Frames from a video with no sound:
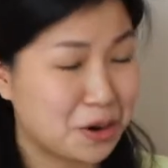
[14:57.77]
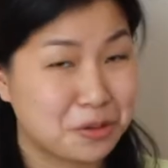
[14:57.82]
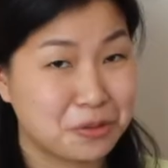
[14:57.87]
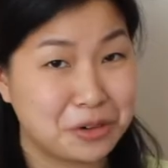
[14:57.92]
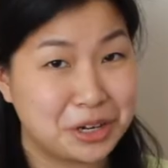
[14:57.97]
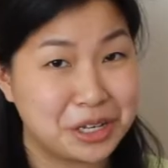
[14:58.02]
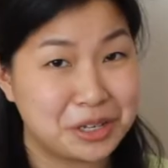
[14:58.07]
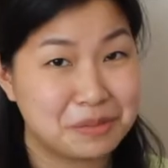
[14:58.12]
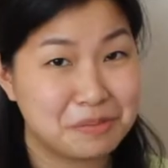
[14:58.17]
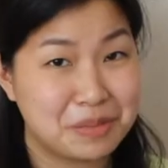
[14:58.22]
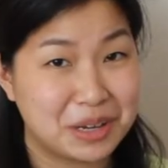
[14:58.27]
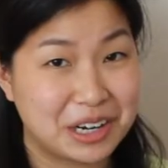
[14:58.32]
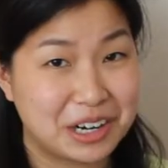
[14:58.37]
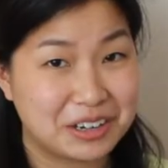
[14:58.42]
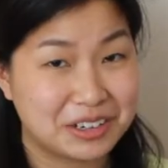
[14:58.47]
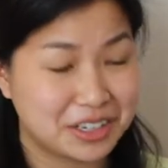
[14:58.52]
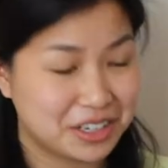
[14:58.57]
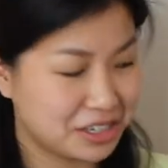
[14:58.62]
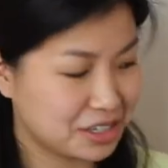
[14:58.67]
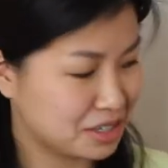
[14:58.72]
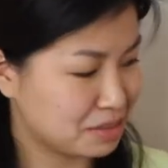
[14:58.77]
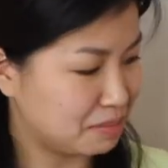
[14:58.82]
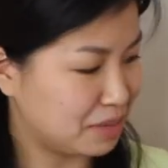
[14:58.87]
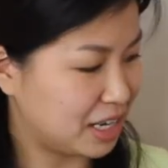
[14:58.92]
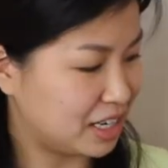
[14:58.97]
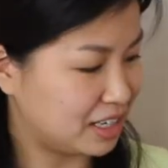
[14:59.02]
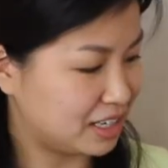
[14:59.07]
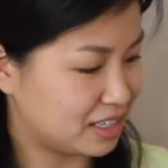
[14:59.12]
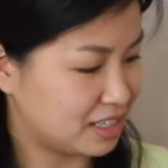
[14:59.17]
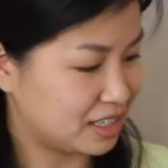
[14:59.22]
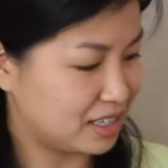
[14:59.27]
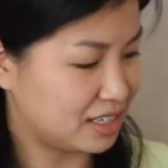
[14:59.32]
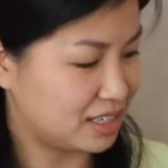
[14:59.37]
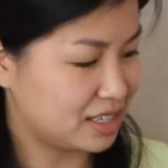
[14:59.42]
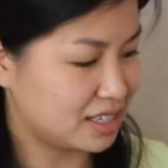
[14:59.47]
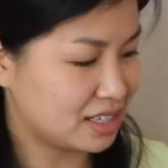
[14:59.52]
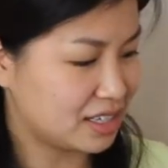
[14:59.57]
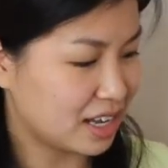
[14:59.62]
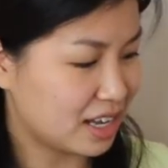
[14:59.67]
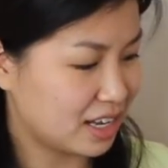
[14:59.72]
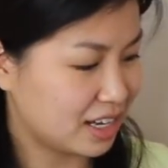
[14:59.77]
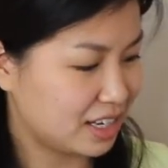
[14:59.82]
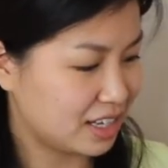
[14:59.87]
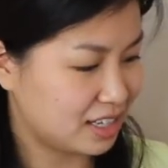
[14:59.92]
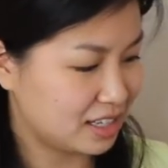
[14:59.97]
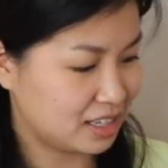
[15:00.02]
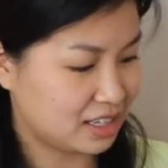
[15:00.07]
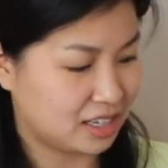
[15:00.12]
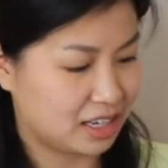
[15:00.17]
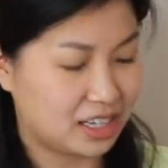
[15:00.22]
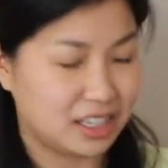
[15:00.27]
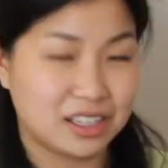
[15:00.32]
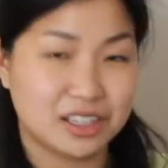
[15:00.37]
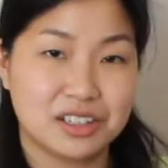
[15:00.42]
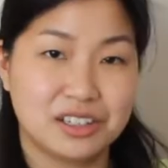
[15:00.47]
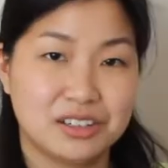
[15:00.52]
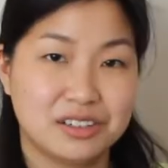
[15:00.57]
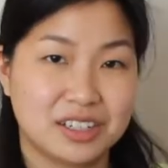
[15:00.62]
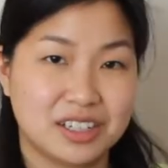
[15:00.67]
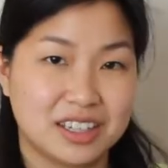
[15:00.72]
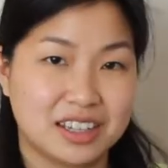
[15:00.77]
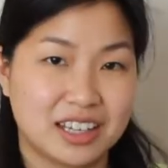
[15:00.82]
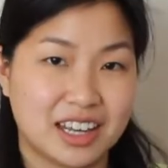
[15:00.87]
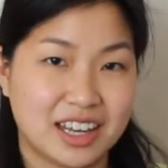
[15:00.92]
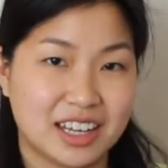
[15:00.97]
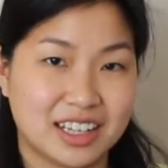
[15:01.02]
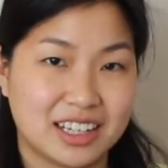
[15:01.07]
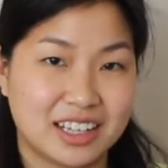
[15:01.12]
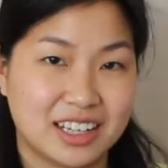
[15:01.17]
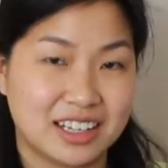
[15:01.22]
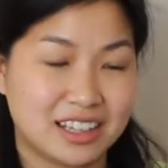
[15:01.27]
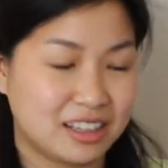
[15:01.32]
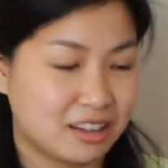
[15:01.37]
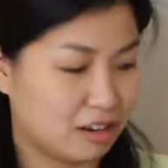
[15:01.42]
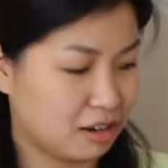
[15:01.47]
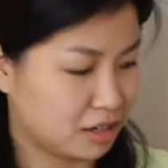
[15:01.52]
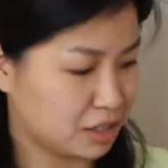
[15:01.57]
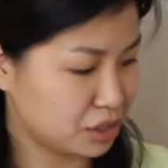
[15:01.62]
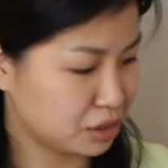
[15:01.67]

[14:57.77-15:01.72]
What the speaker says: ring bearers made us these signs, and I included that in our